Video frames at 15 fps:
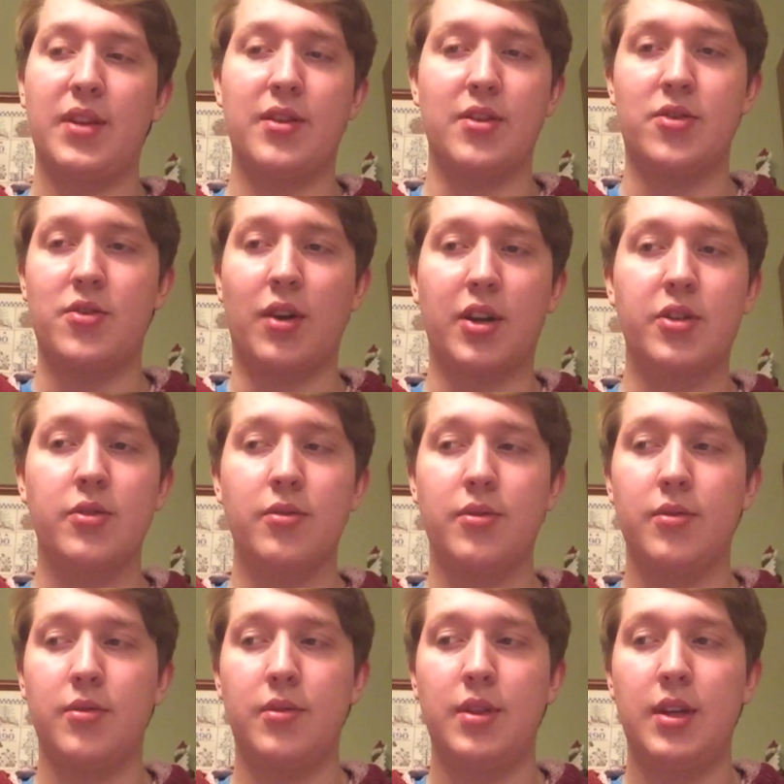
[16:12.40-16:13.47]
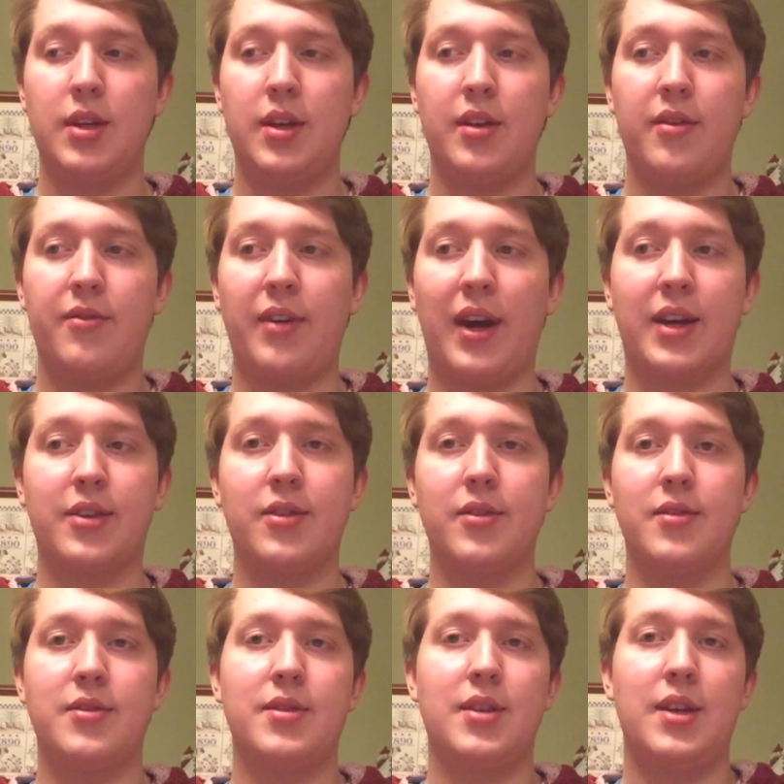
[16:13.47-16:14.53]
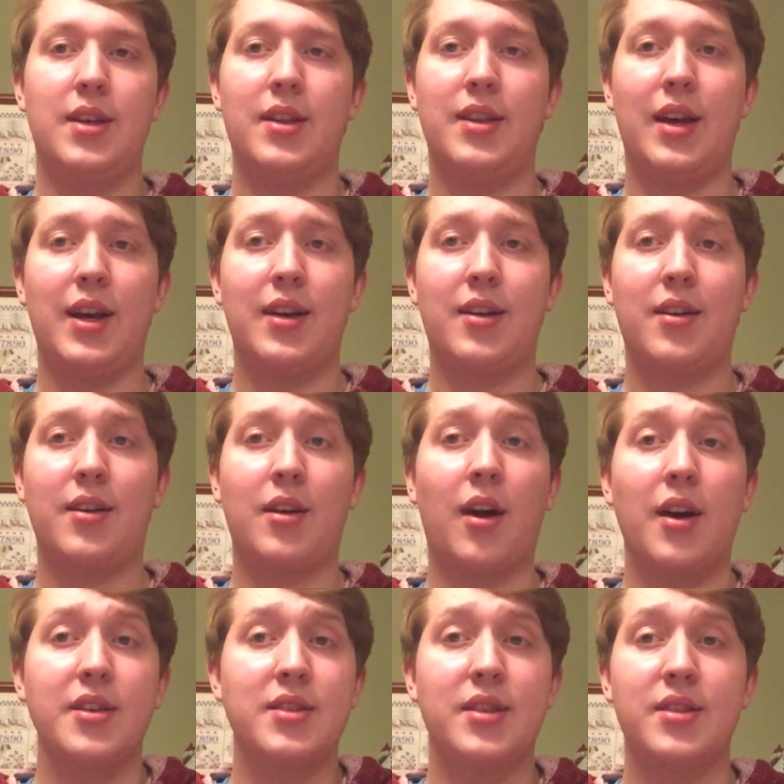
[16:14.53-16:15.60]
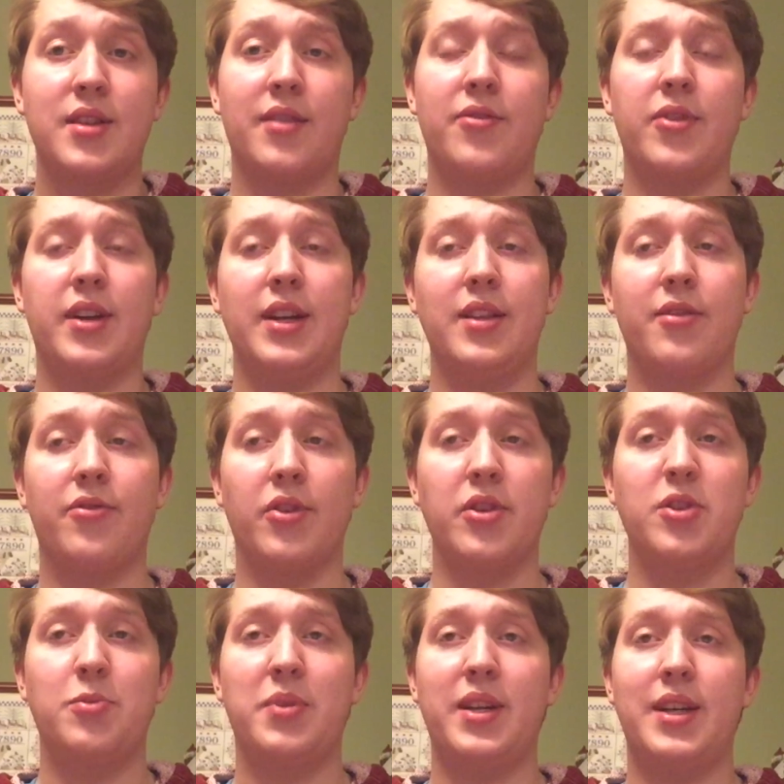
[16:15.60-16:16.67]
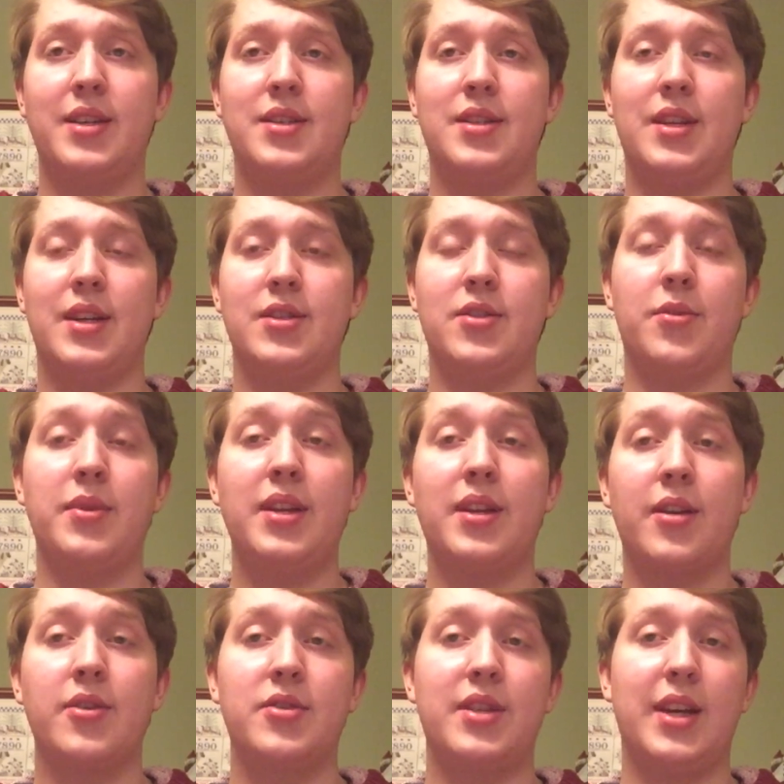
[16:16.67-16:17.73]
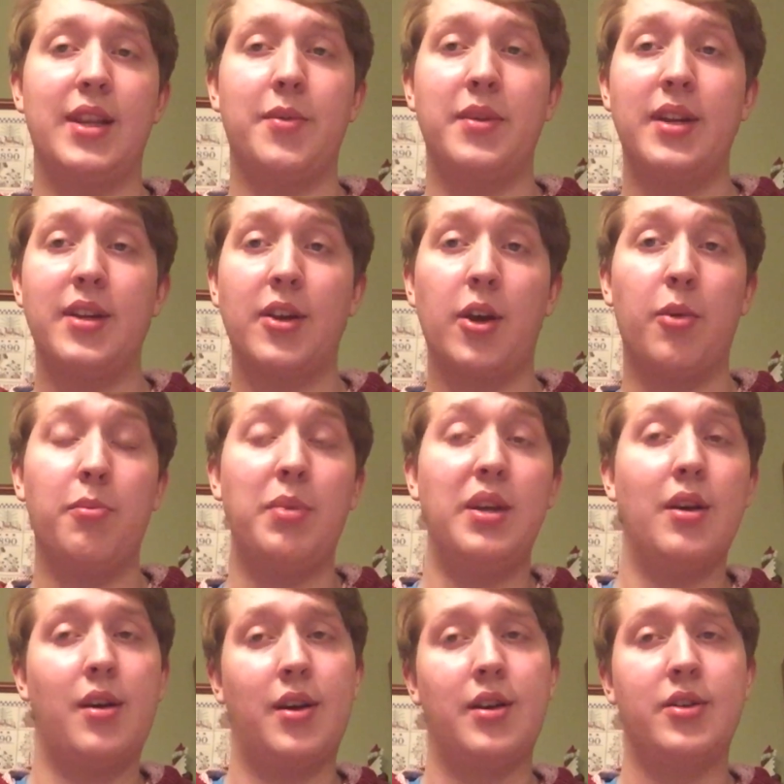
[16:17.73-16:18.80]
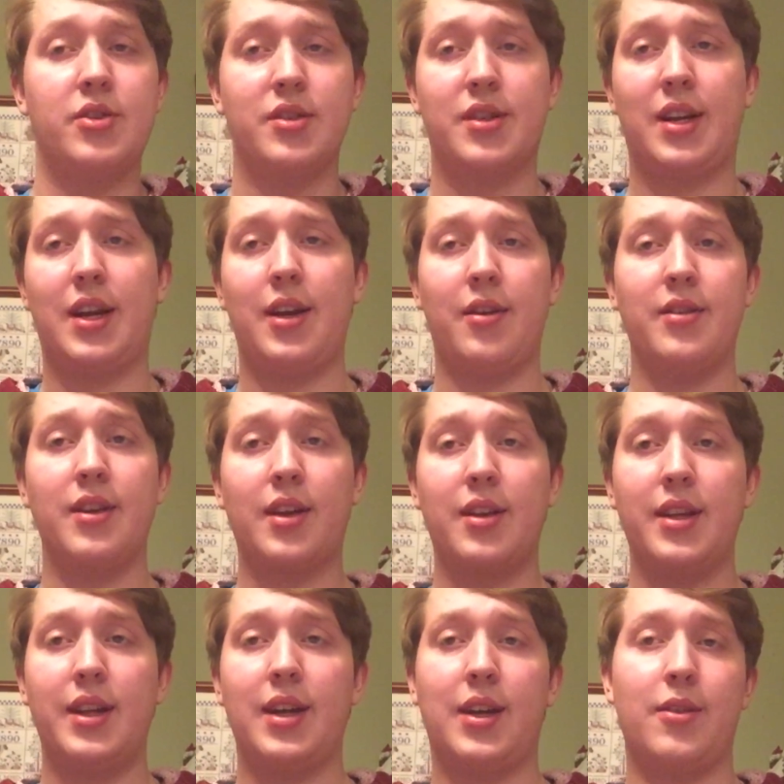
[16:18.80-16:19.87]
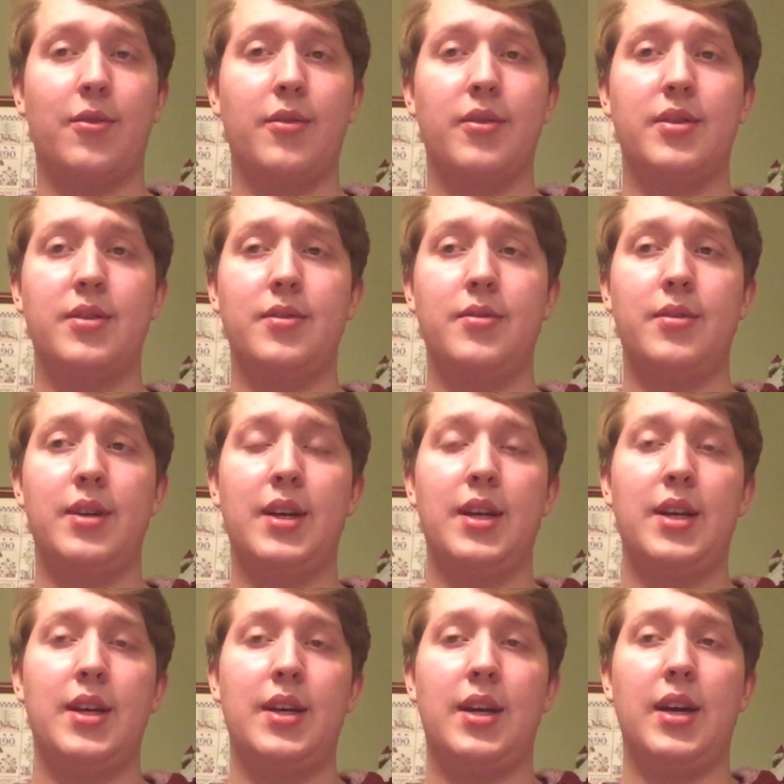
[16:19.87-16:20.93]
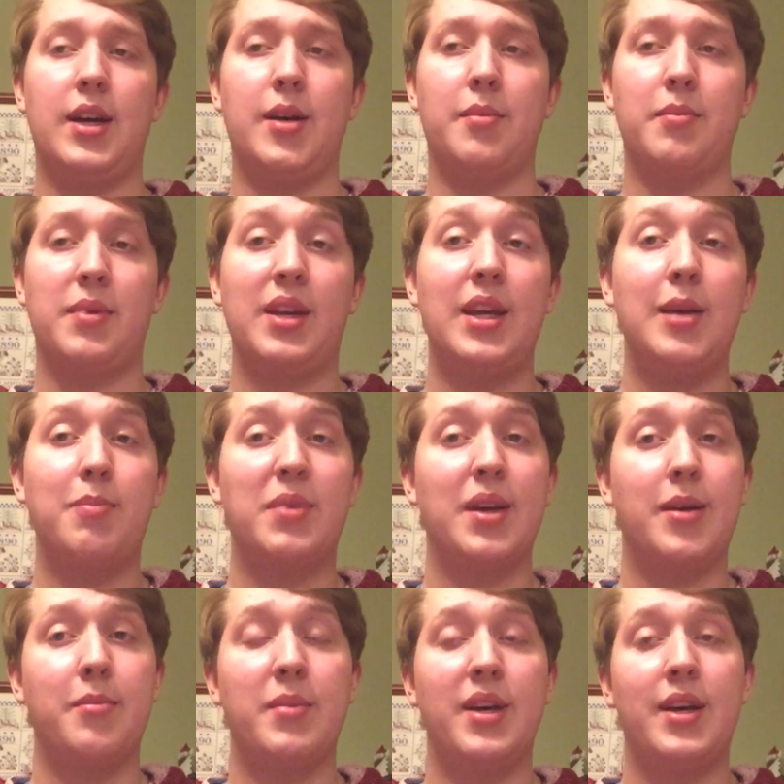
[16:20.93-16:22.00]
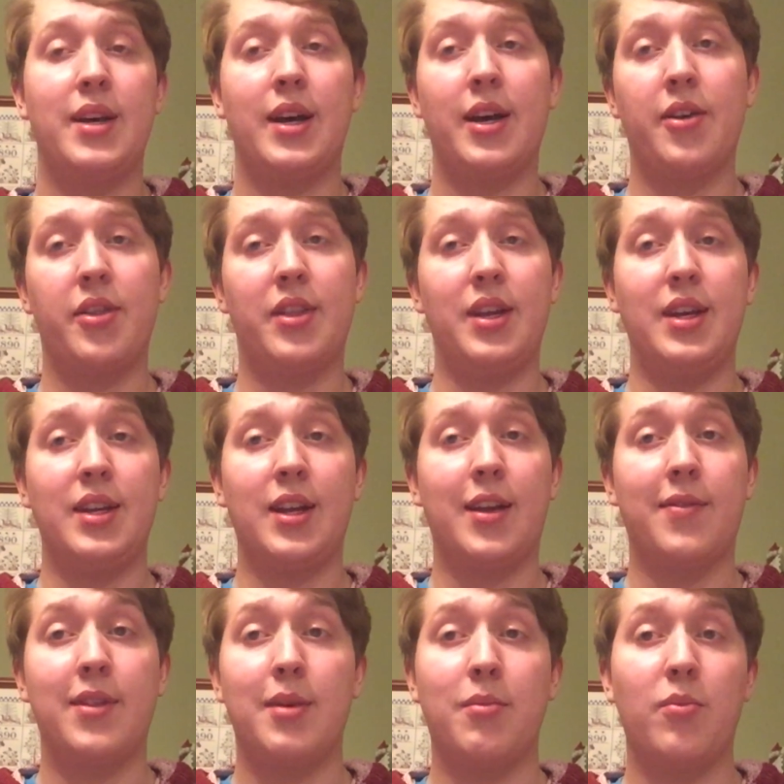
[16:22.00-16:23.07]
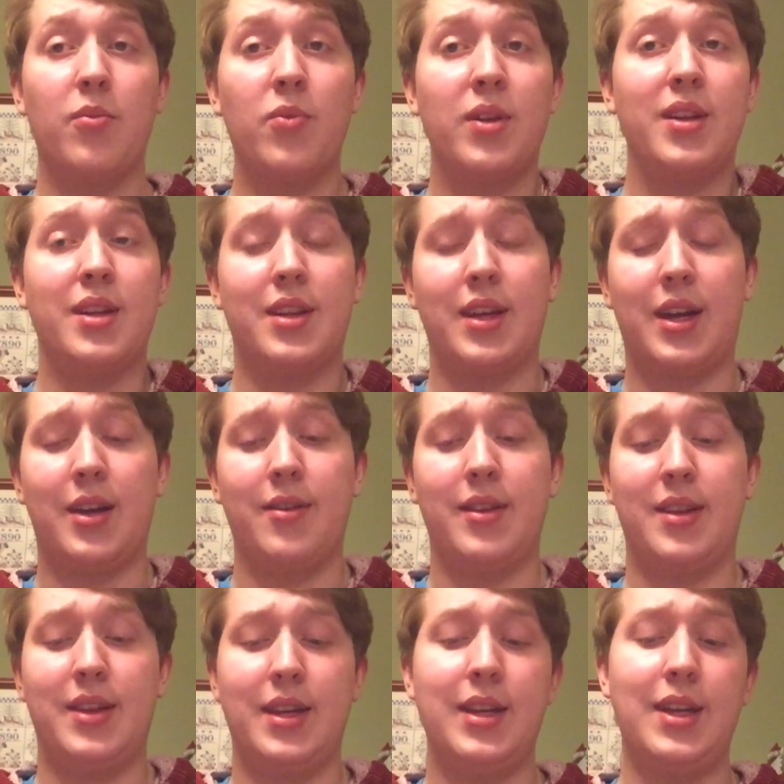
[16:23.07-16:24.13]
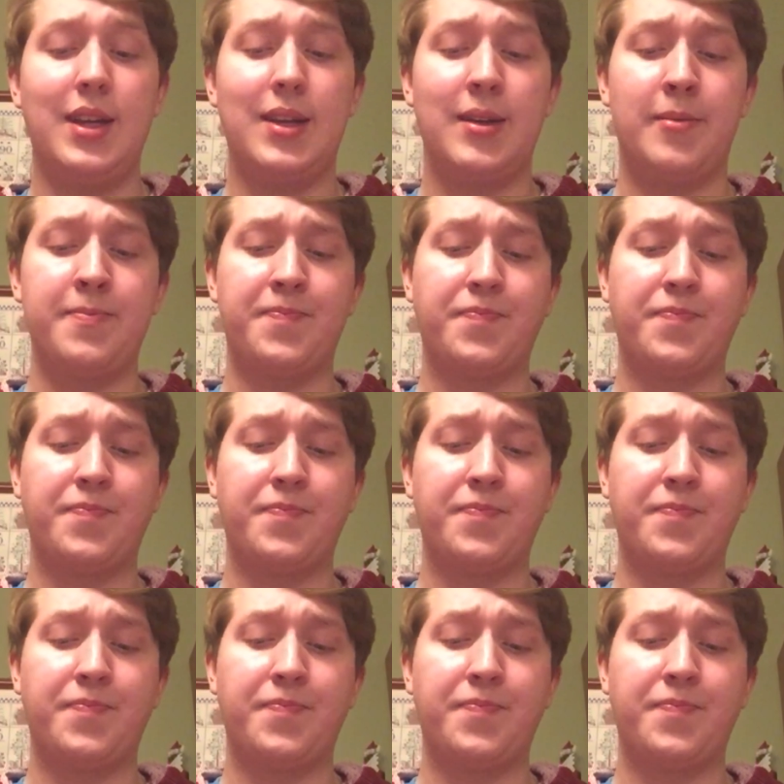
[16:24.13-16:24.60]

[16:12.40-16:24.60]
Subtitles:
the structural factors that cause the suffering in the first place. And so we need to understand that we need to go beyond just care in the clinic in order to keep them healthy and give them really the care that they need.